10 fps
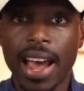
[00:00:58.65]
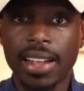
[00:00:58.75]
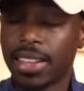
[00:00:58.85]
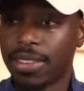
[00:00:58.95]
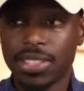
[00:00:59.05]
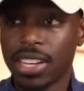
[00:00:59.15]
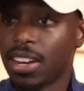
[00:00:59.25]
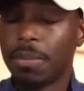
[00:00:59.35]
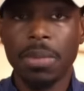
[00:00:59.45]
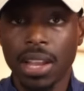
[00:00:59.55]
that they've
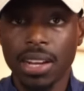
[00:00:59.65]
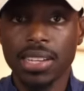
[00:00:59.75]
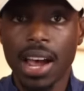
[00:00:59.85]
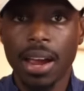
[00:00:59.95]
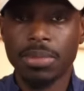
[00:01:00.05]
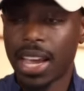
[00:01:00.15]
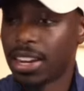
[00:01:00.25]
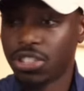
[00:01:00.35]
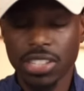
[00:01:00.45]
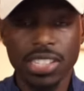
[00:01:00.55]
seen a million times
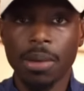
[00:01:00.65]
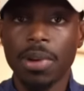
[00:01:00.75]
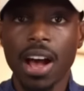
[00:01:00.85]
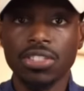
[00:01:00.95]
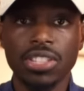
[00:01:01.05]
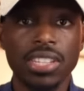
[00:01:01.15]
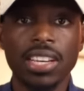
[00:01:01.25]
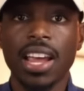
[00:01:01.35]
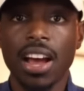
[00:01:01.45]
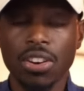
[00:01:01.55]
and it just
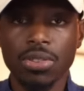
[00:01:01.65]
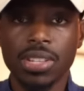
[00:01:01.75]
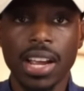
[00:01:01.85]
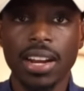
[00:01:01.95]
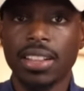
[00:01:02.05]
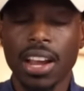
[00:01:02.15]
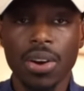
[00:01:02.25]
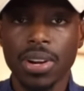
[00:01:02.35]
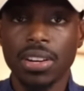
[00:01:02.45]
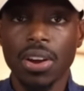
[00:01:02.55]
subconsciously they understand it,
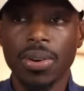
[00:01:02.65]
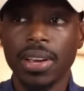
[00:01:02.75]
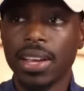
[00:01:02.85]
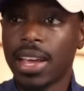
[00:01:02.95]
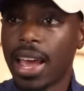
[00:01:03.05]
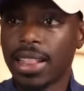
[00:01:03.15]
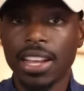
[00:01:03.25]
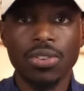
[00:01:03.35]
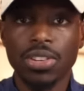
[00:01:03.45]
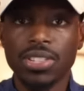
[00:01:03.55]
they already know it,
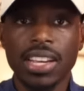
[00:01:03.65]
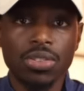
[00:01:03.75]
and they don't